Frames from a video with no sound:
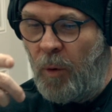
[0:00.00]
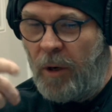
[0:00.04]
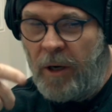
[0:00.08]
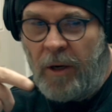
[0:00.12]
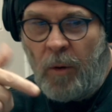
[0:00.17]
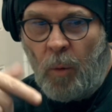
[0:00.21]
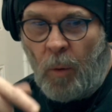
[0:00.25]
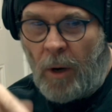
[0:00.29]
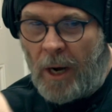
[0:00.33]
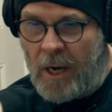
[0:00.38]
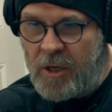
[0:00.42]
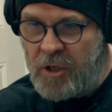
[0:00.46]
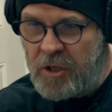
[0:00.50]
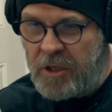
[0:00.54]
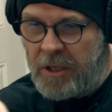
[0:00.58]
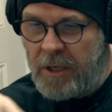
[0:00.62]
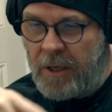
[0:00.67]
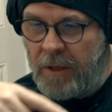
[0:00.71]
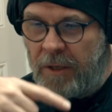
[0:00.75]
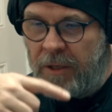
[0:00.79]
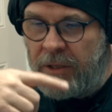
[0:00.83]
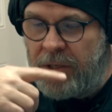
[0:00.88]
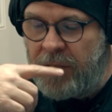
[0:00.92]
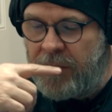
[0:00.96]
going to watch it
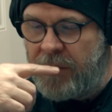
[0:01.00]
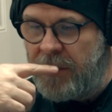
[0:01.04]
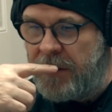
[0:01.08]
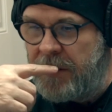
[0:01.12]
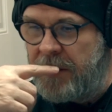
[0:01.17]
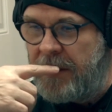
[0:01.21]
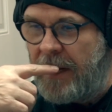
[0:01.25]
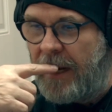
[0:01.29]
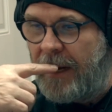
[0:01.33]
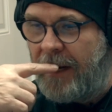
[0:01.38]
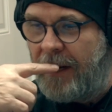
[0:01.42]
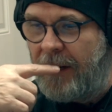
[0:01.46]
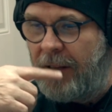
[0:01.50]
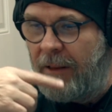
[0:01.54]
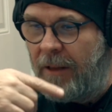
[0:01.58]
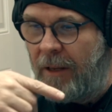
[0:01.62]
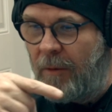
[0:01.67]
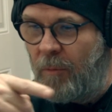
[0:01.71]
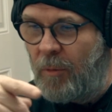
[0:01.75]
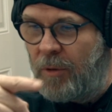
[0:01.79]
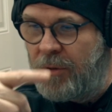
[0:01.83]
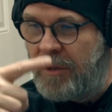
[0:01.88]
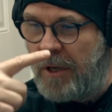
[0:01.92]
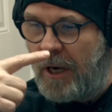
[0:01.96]
here in just a second, and
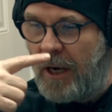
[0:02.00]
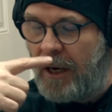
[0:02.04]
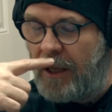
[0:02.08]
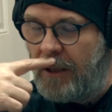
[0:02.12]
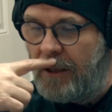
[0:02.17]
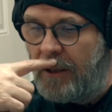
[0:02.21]
then we'll talk